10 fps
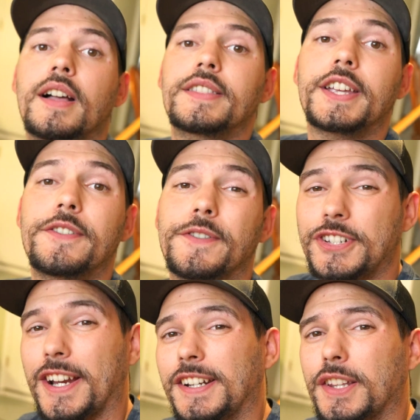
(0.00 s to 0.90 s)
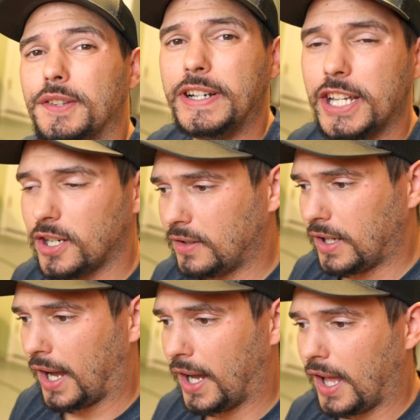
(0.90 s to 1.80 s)
Thank you for checking out the video,
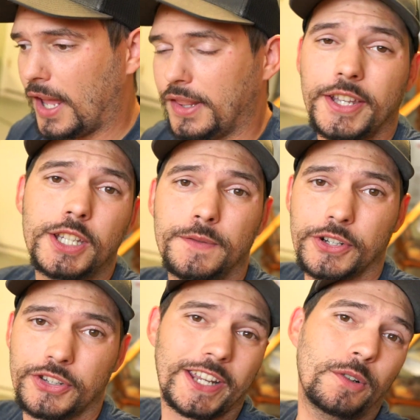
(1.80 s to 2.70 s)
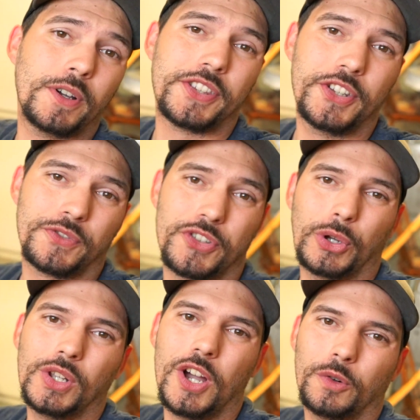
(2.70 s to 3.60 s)
and thank you for sticking with us for
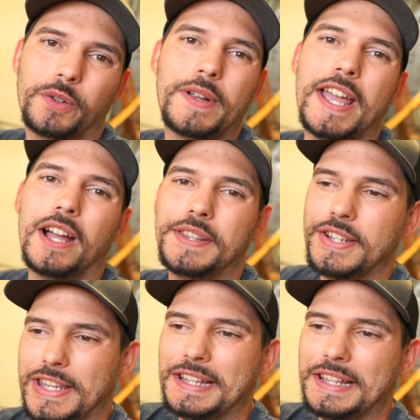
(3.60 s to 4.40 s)
so long. When we have these